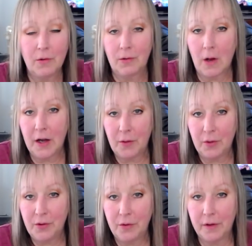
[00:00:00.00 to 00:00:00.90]
Honey would
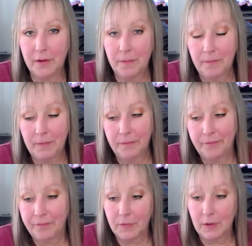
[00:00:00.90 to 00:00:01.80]
do the
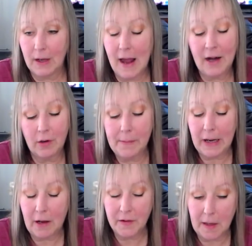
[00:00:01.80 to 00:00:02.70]
angry
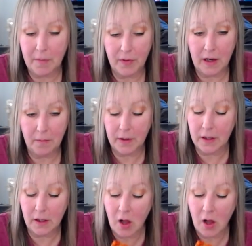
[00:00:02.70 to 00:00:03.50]
meow type of thing, but